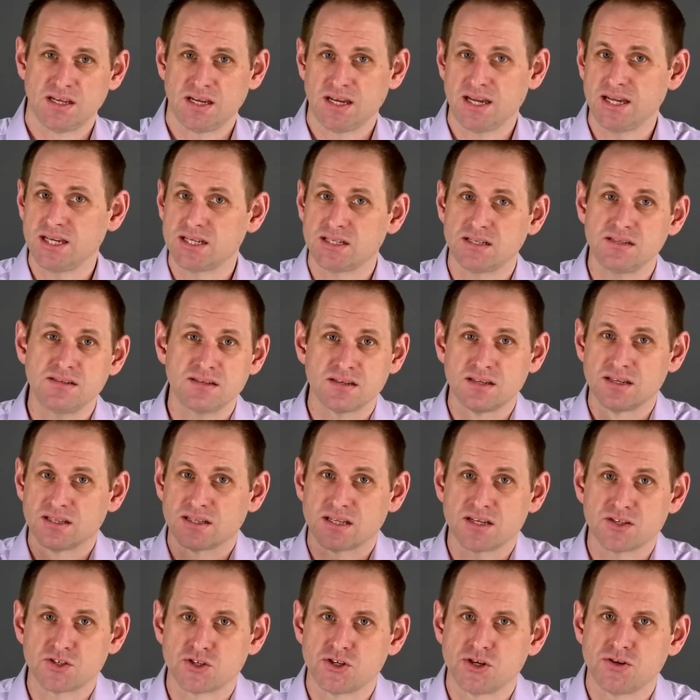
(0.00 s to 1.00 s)
And
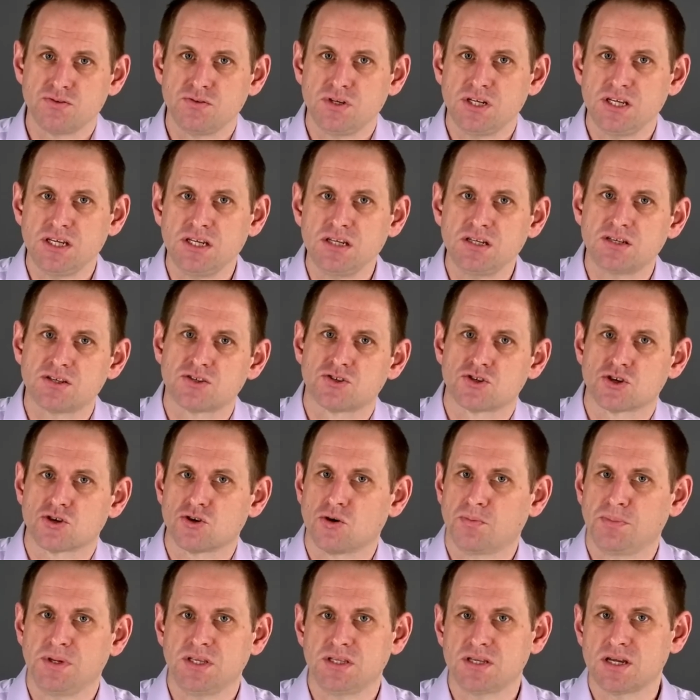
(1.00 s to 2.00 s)
there's no need to
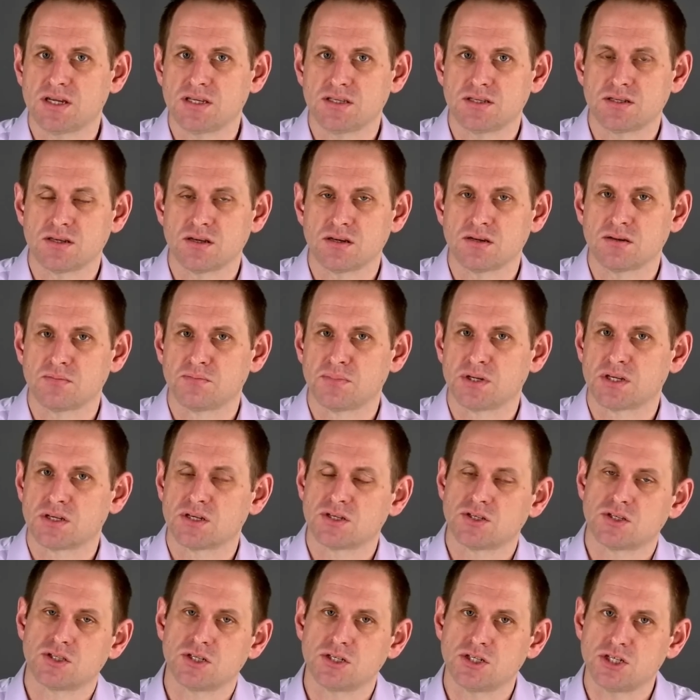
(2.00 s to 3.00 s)
copy data
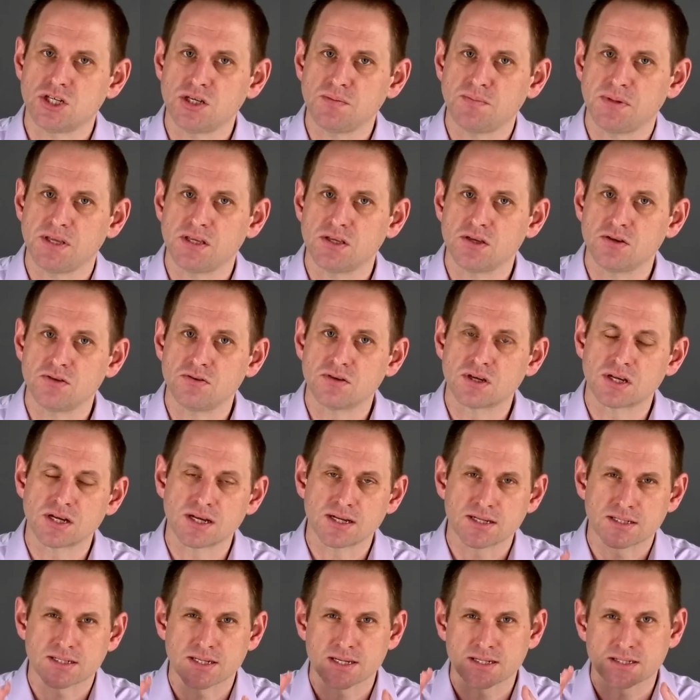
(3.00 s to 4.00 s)
because the GPU can
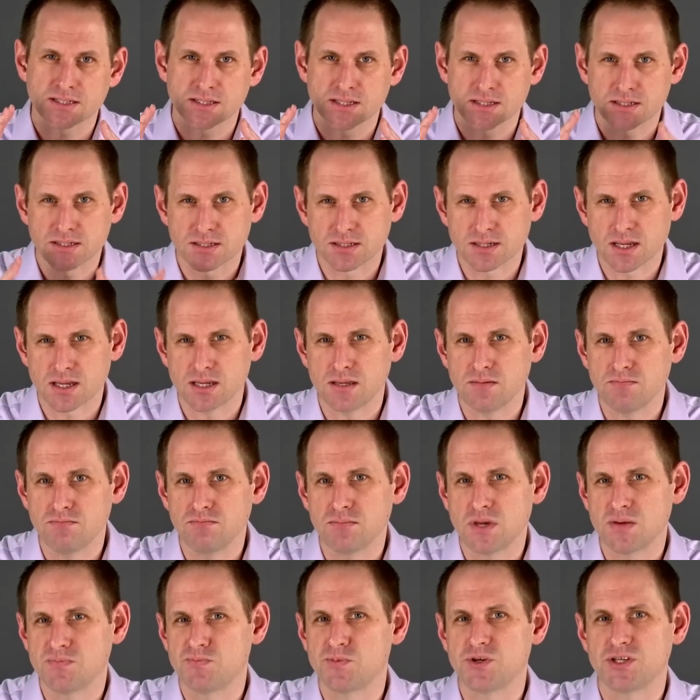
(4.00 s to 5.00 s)
access the
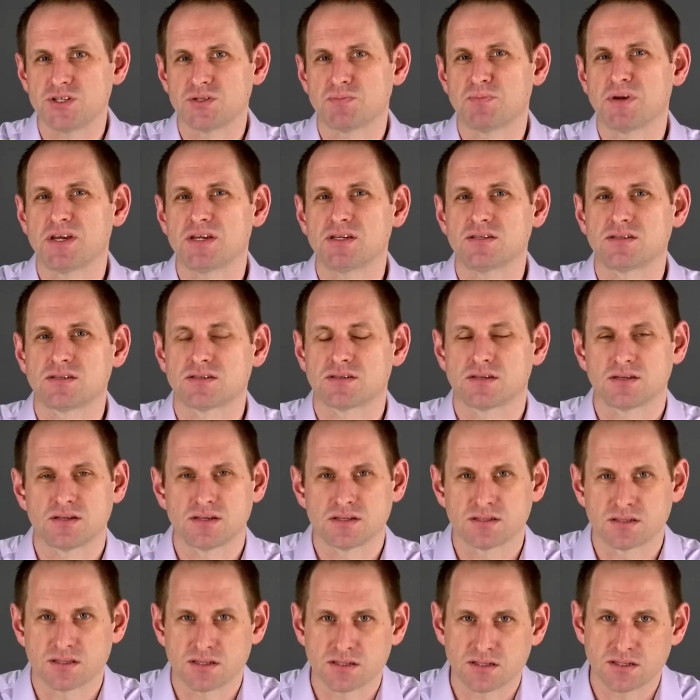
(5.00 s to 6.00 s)
same memory space
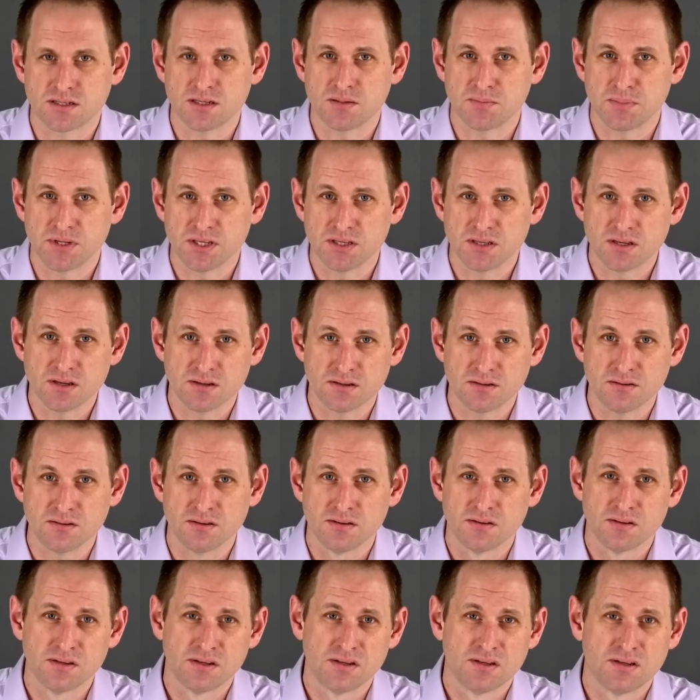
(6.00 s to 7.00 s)
as the CPU.
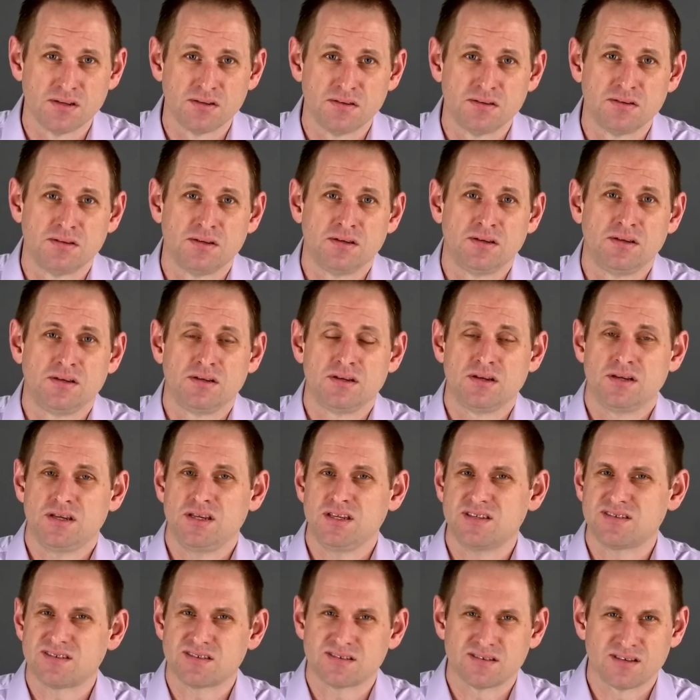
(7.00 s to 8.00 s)

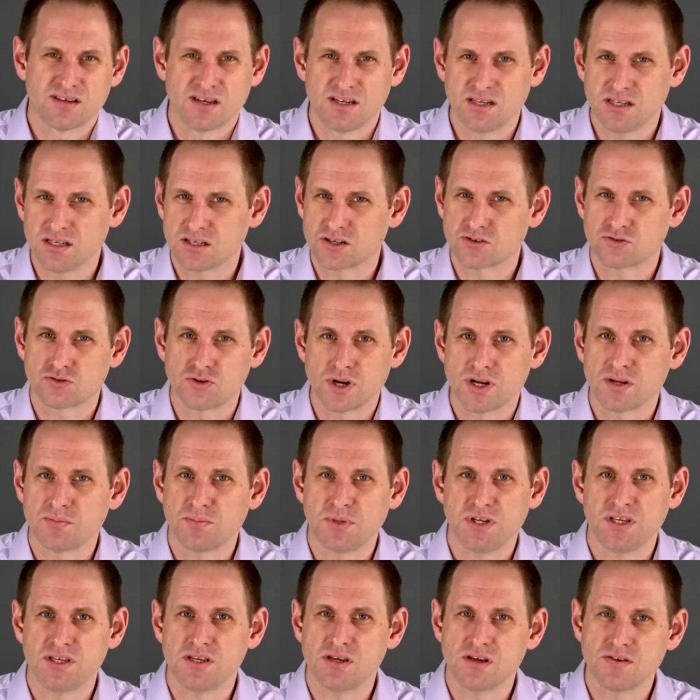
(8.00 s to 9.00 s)
It's an
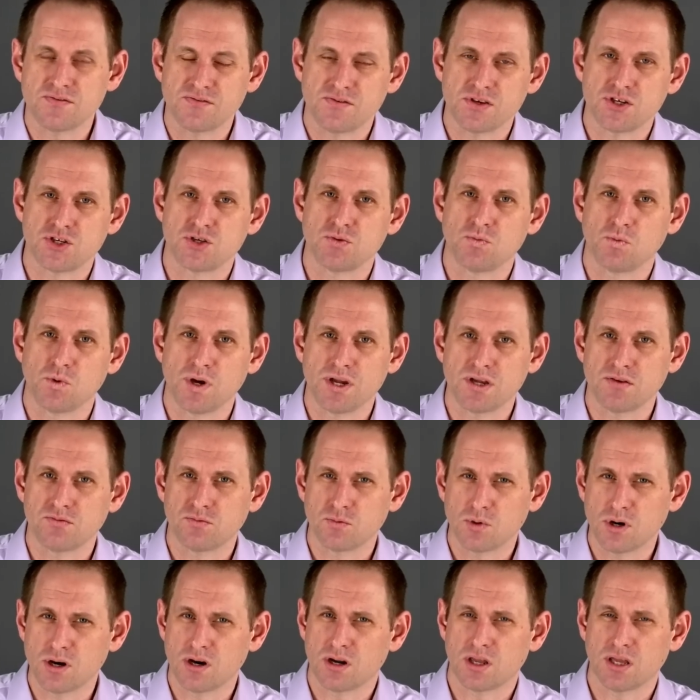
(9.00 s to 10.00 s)
incredibly efficient way
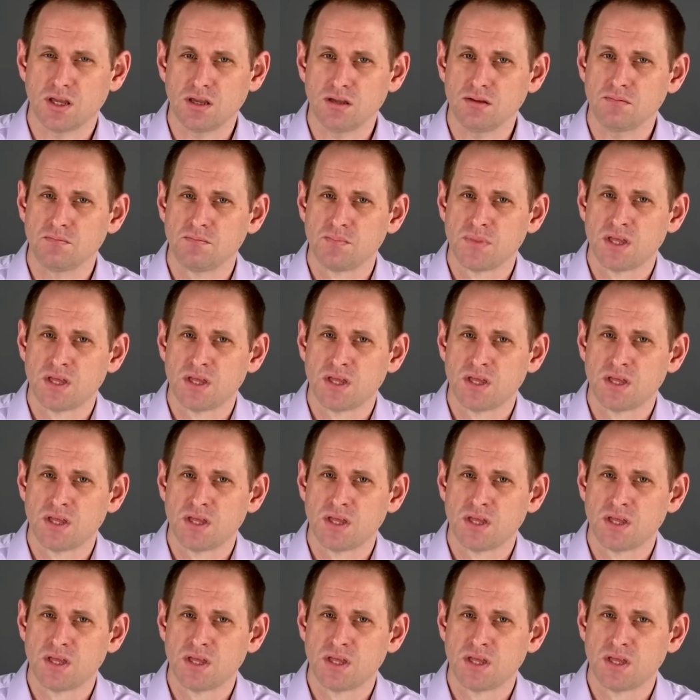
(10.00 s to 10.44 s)
of working.